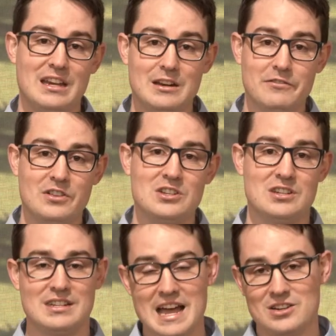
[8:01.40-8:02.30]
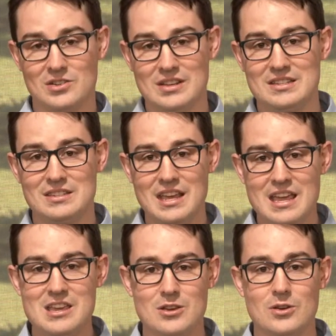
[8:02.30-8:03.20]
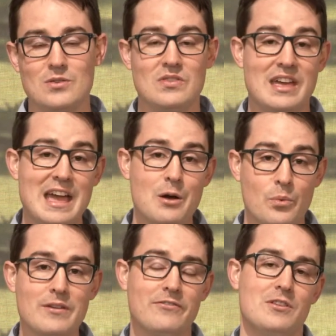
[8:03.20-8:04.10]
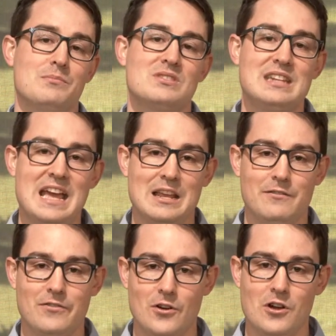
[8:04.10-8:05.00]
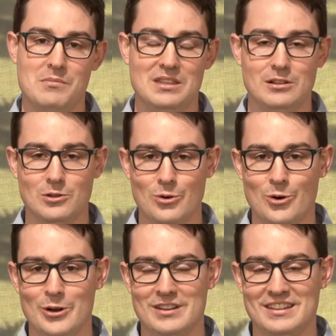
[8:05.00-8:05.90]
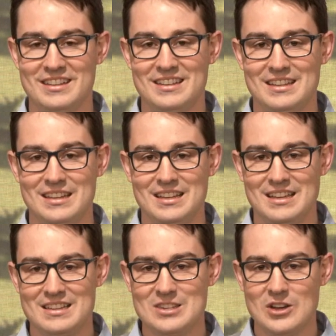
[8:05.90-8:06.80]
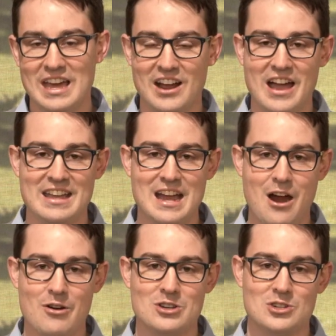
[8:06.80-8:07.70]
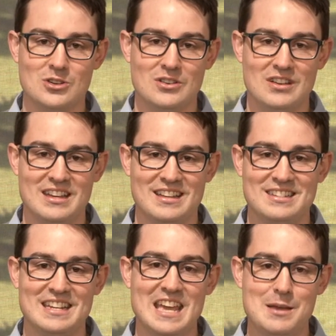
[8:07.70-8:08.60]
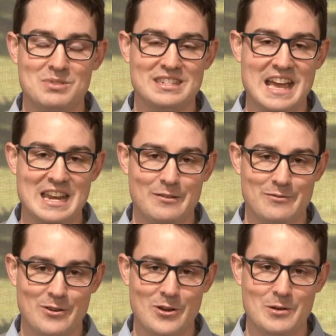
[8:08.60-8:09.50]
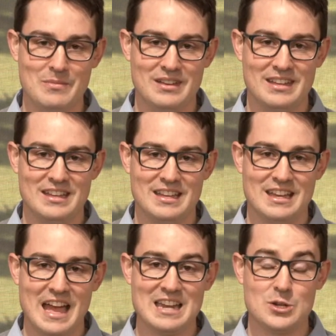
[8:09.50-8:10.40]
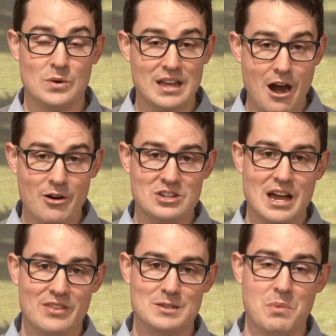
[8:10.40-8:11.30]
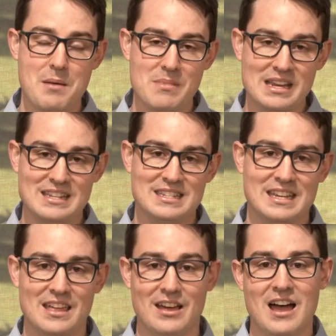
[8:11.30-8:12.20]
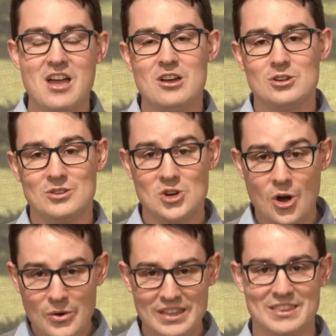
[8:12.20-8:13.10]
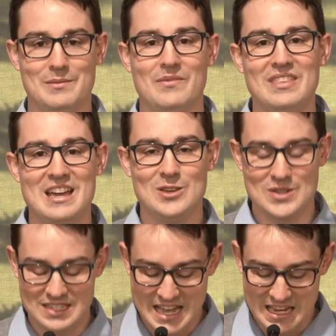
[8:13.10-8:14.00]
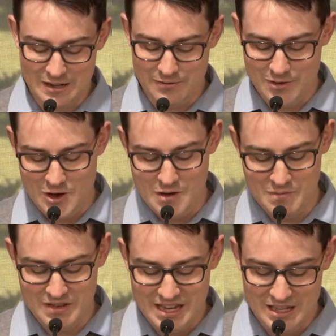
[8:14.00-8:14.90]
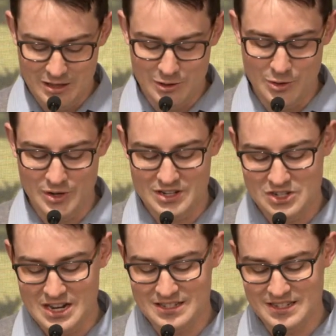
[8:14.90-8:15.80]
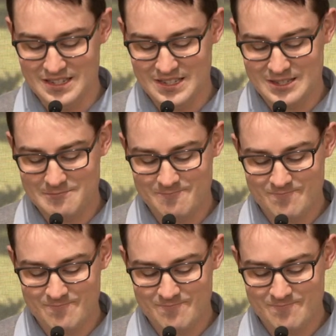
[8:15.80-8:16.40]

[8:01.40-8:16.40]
and in affliction to actually see you there with them standing firm in the Lord. So can I encourage you to keep standing firm and to encourage others by meeting together, showing them that you're standing firm in the Lord Jesus.